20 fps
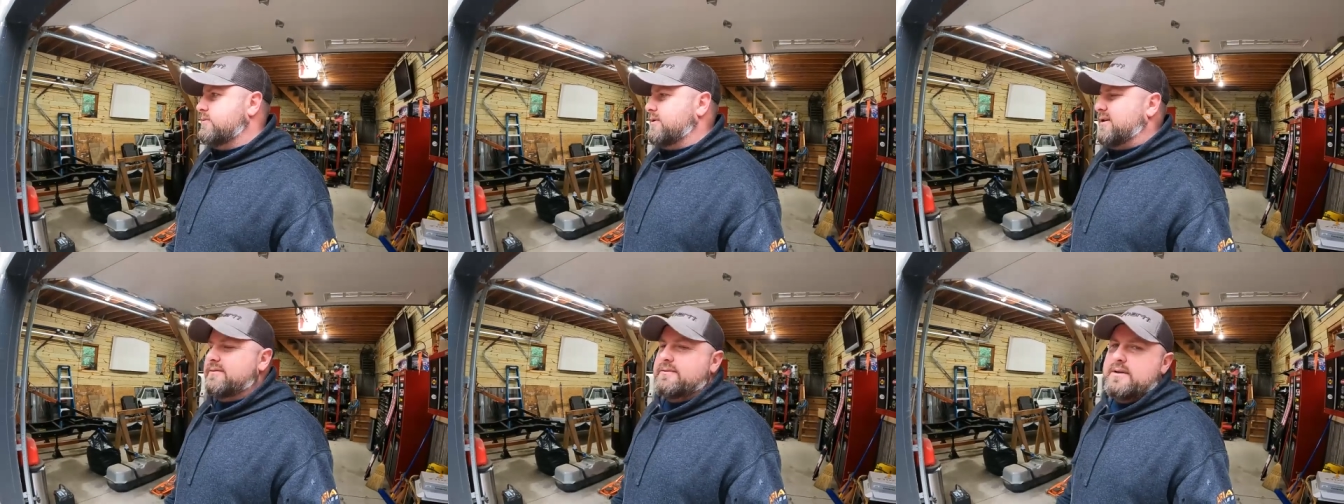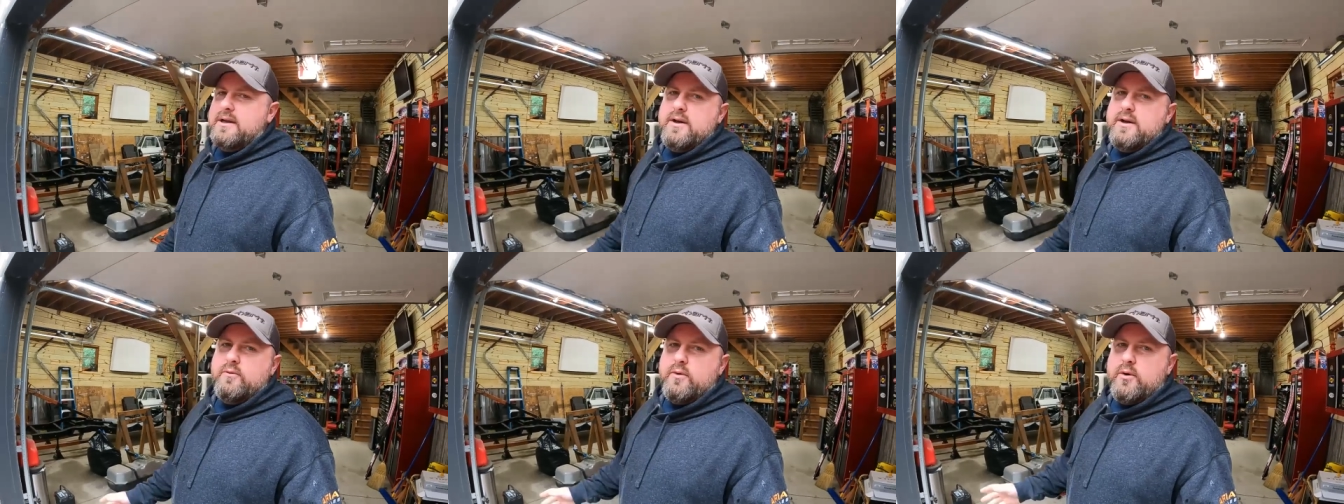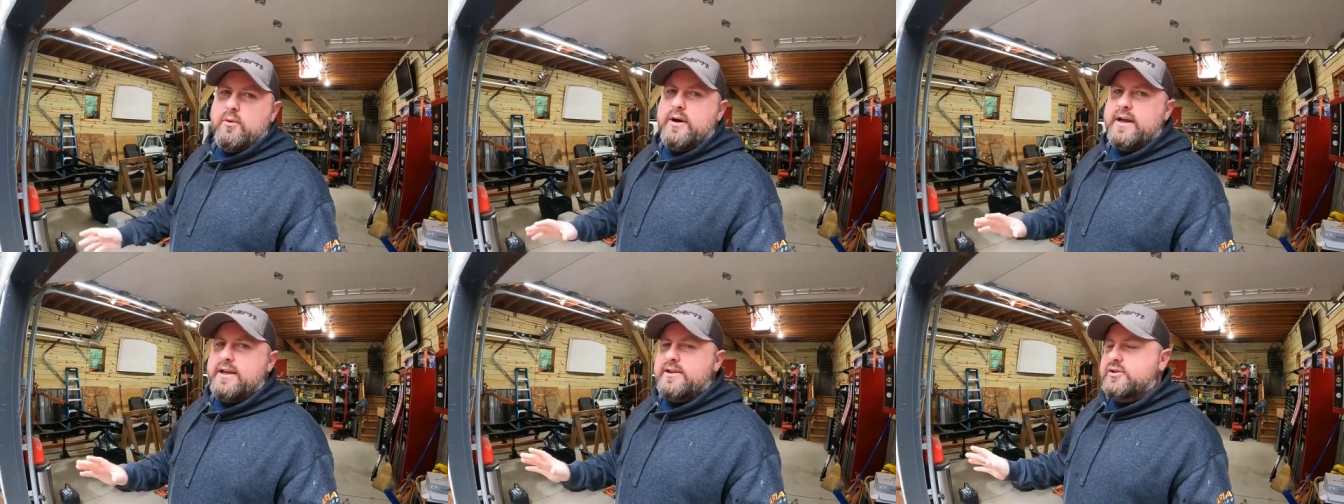Well,
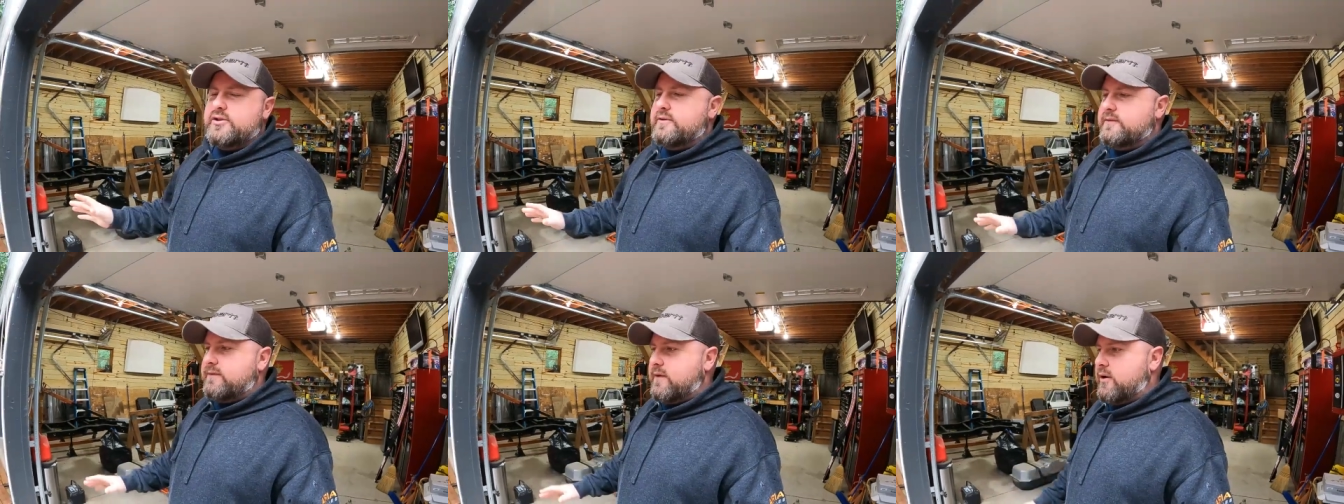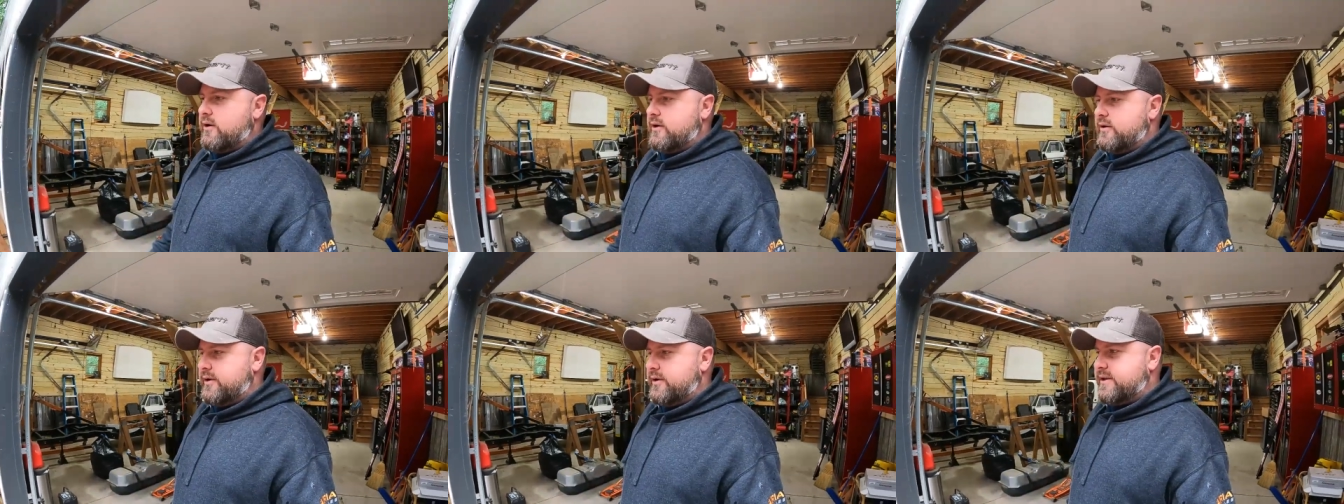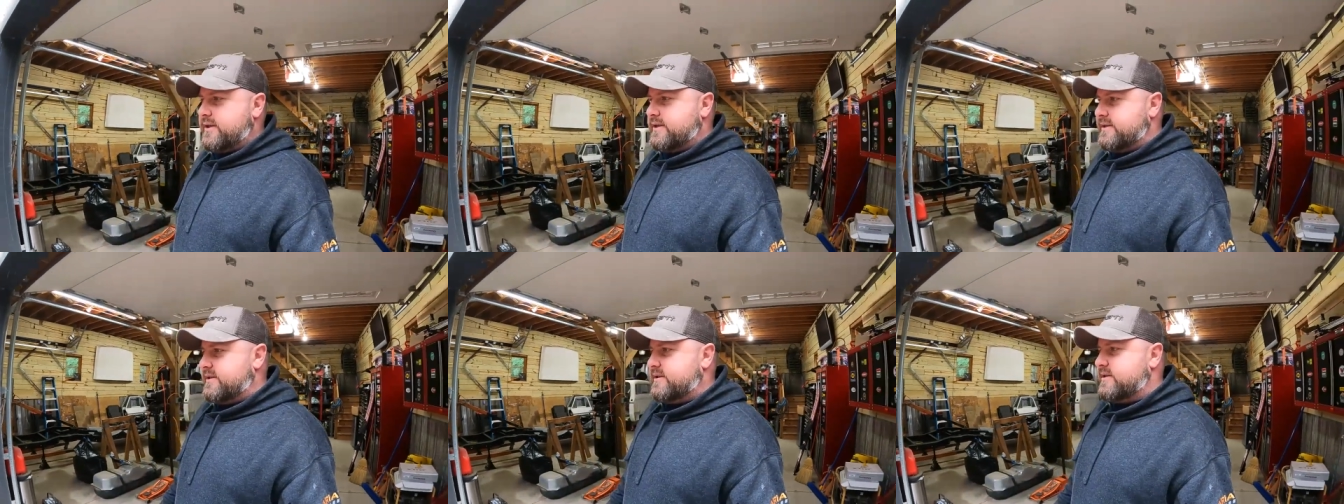we won't get too far into
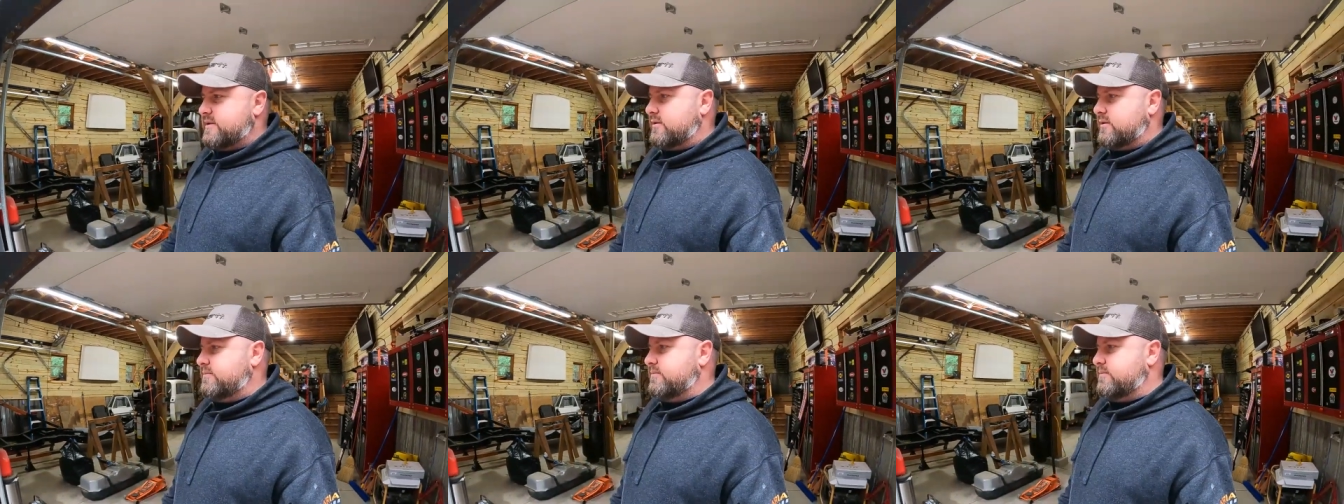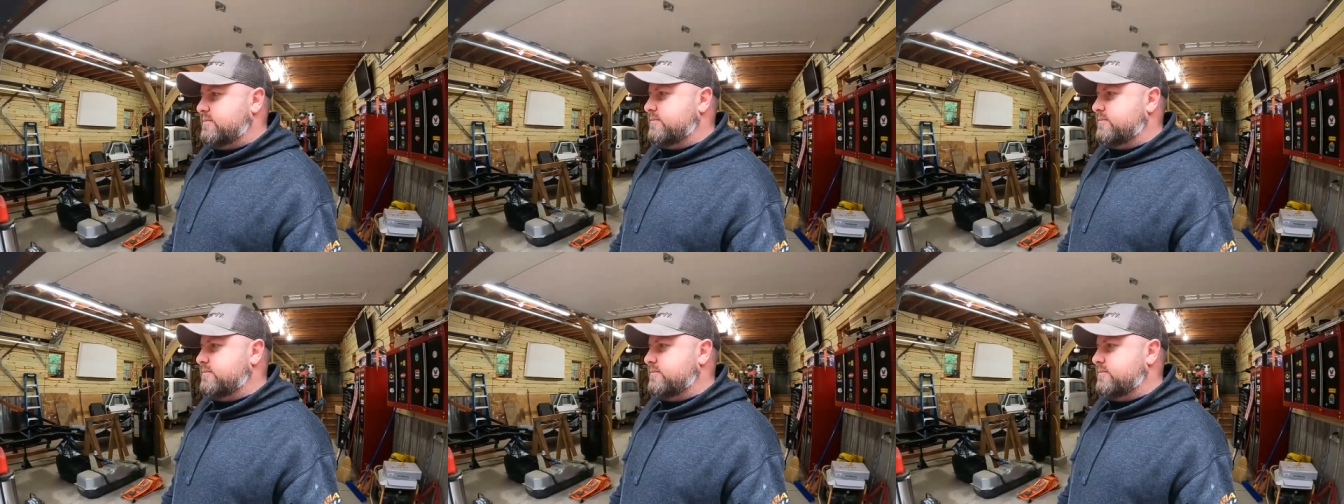it because it's a